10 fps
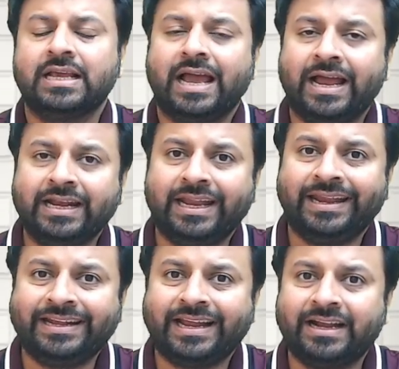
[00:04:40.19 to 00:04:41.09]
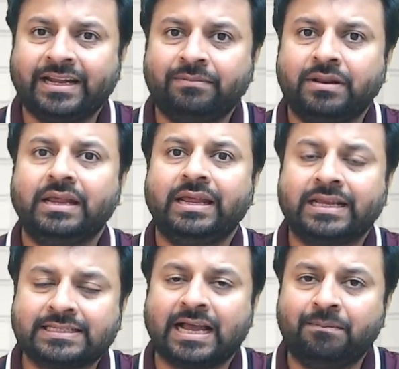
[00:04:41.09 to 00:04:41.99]
and 8 attempt
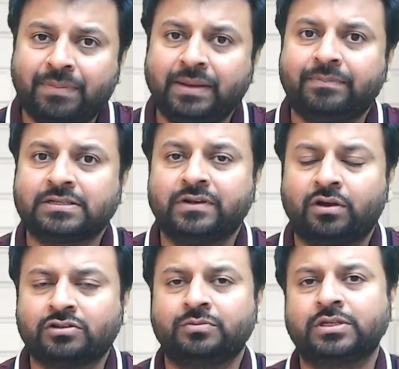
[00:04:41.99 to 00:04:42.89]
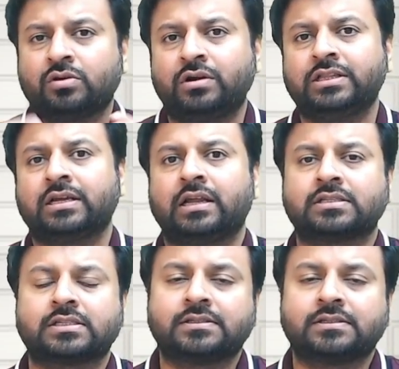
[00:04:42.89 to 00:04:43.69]
exam papers will also be solved in the class.